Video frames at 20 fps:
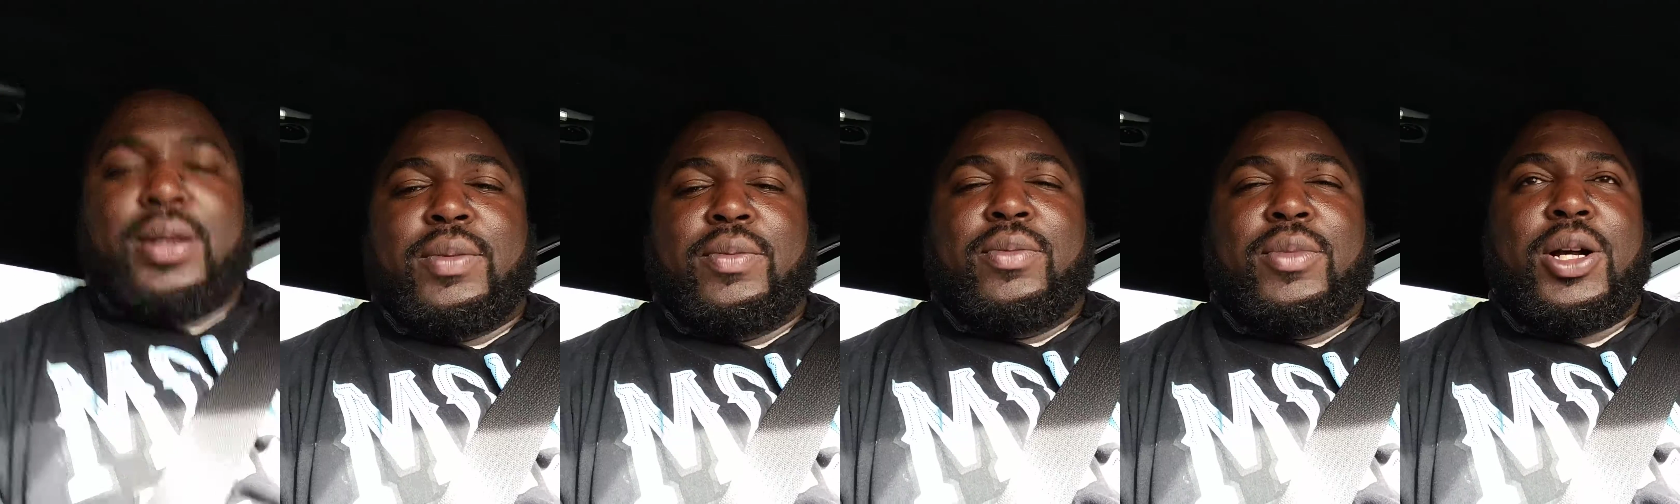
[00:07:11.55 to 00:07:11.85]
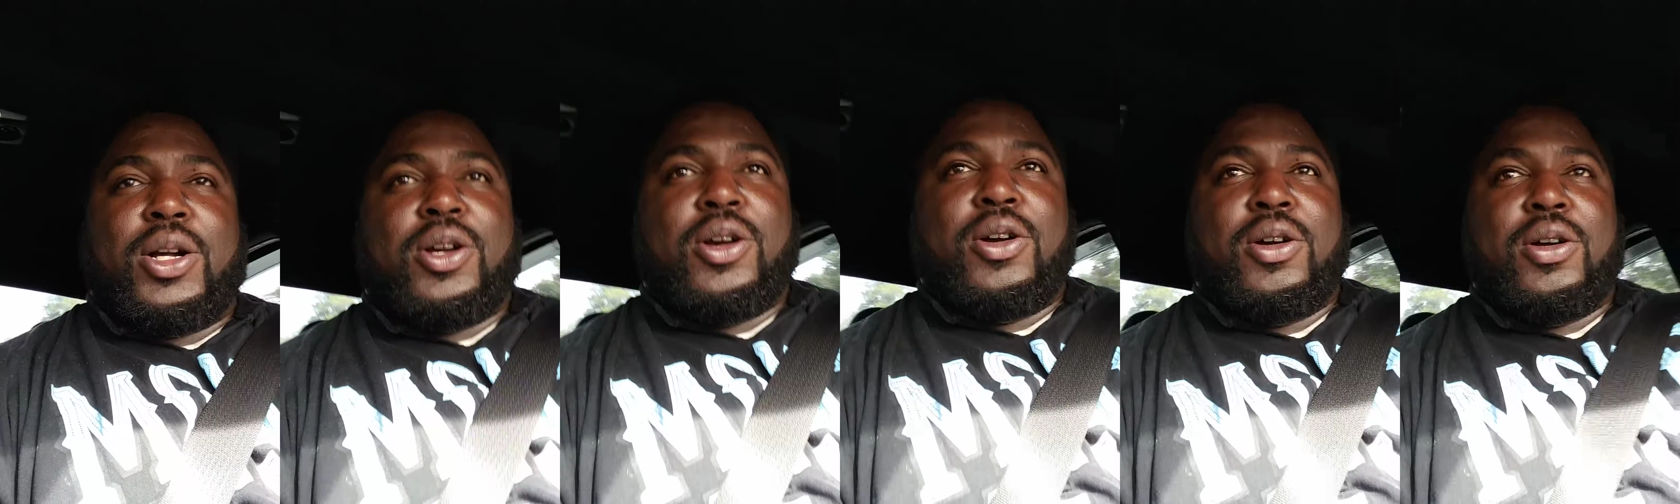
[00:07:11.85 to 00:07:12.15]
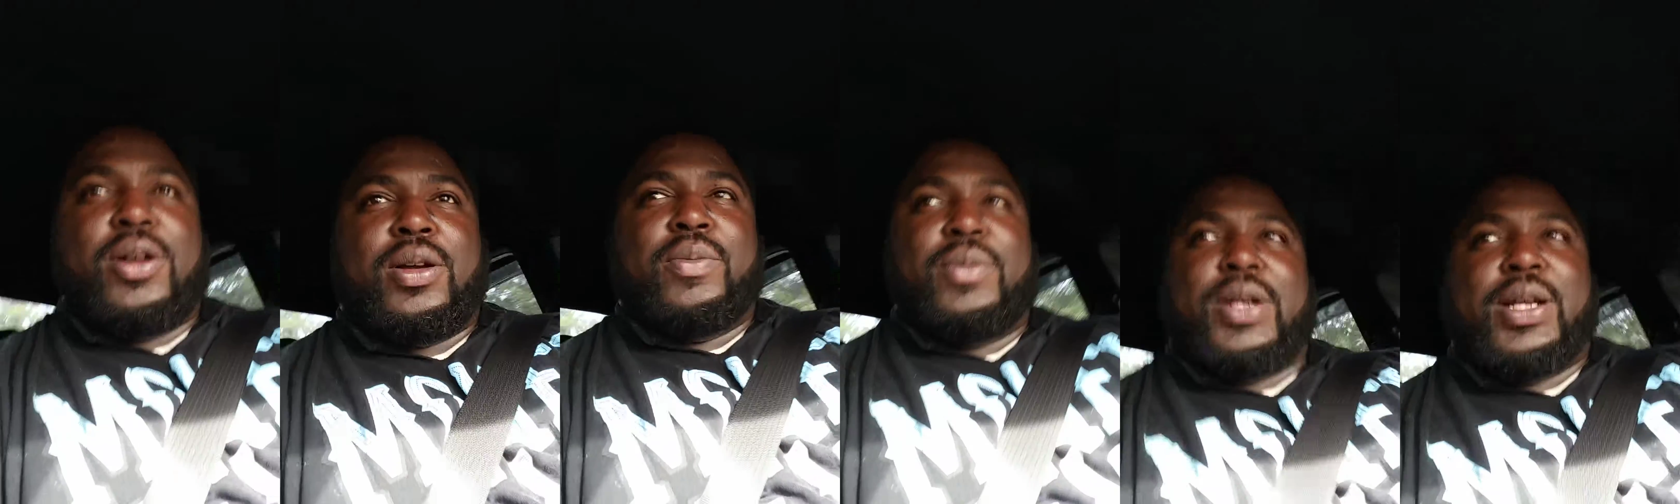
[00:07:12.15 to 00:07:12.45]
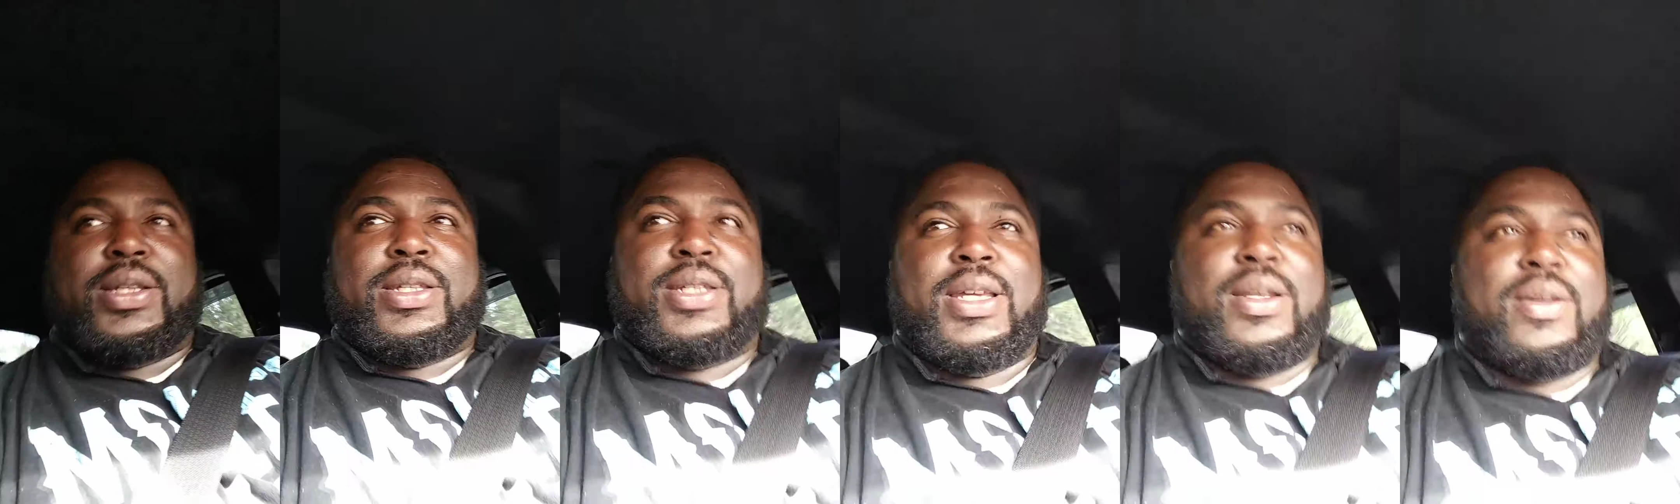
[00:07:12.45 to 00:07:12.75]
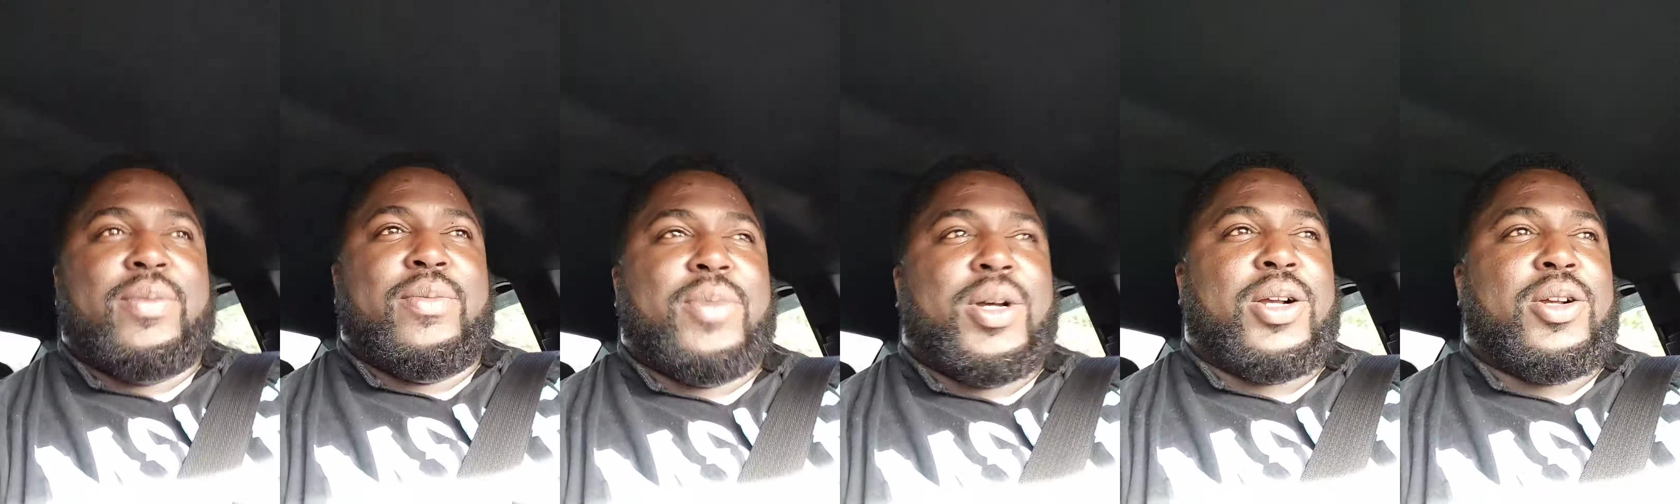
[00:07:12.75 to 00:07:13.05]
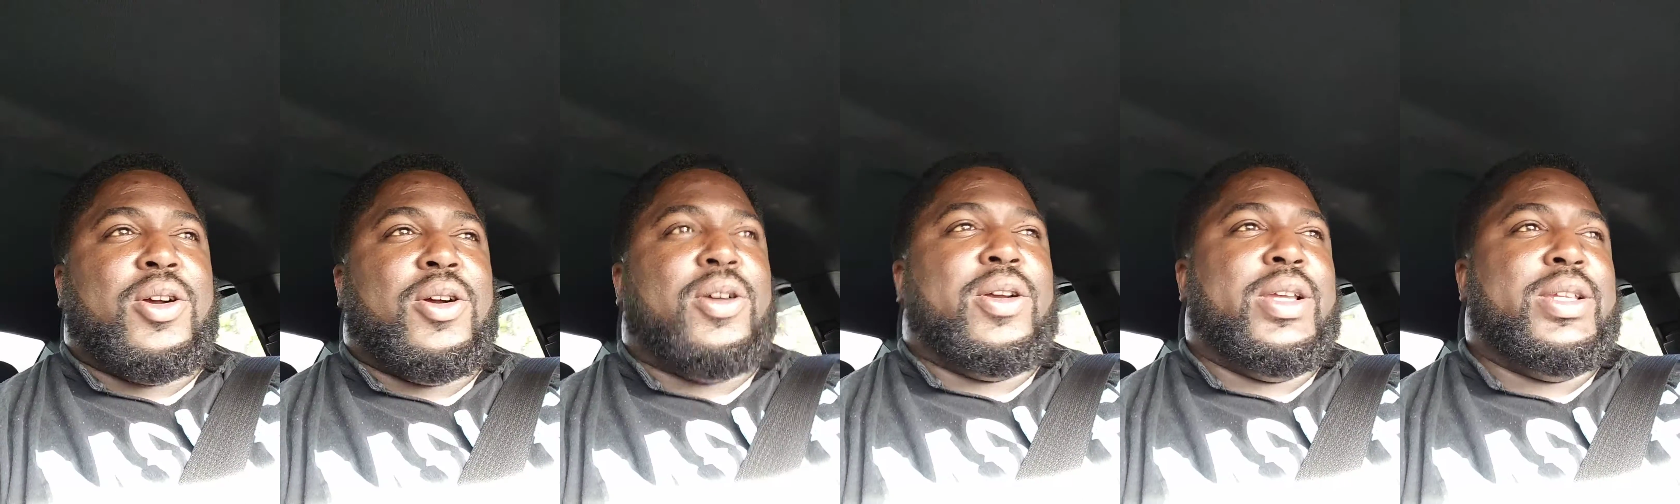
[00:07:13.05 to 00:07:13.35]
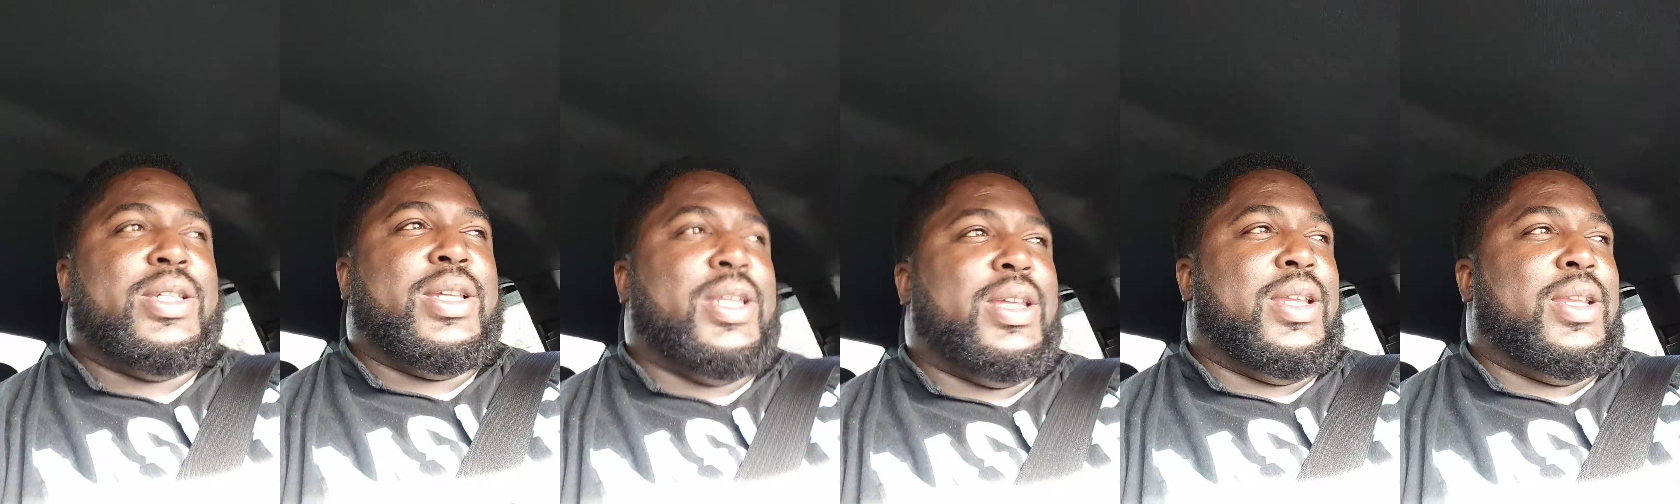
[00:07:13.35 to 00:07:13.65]
My car. I'm not set. My car
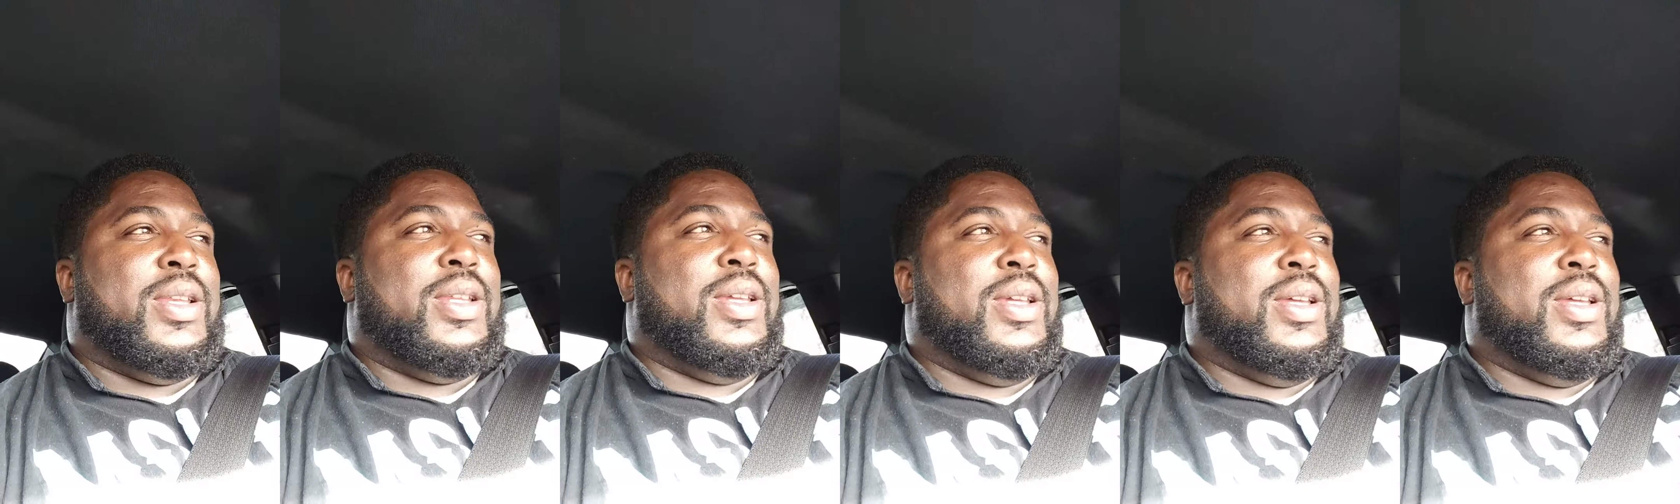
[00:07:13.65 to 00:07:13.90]
isn't a,